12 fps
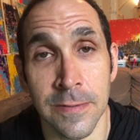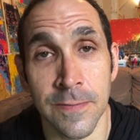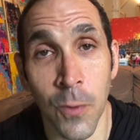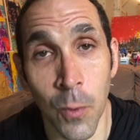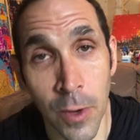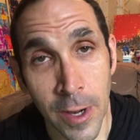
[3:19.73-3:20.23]

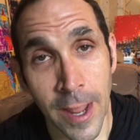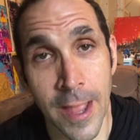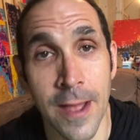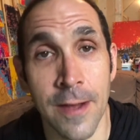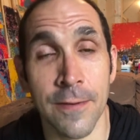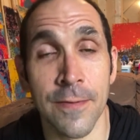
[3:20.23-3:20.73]
for what I
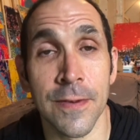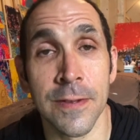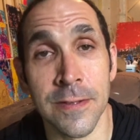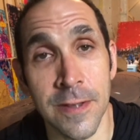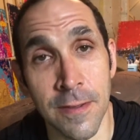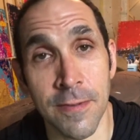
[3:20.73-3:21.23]
have and
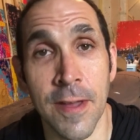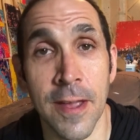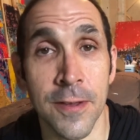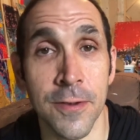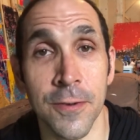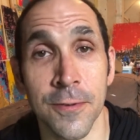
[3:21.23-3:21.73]
say
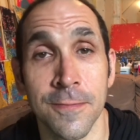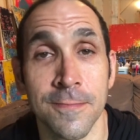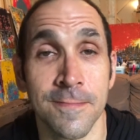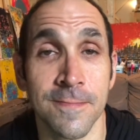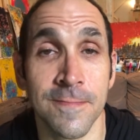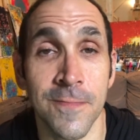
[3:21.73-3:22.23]
thank you
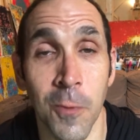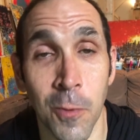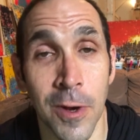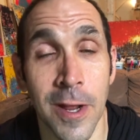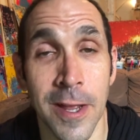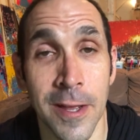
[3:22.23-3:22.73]
for
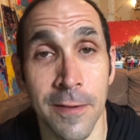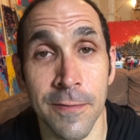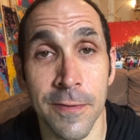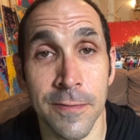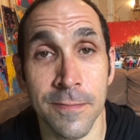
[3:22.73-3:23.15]
what I have.